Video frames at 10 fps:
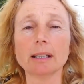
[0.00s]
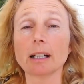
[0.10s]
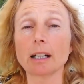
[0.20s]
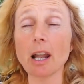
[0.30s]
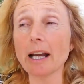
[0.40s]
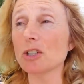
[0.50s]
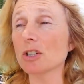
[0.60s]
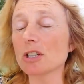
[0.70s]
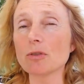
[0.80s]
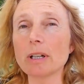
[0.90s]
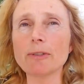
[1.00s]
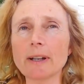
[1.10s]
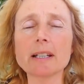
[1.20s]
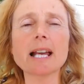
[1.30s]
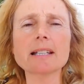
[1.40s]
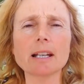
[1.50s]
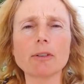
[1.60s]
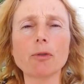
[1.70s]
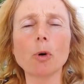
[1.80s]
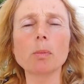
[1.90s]
Glycogen's a really fantastic
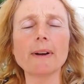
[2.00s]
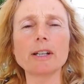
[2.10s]
form of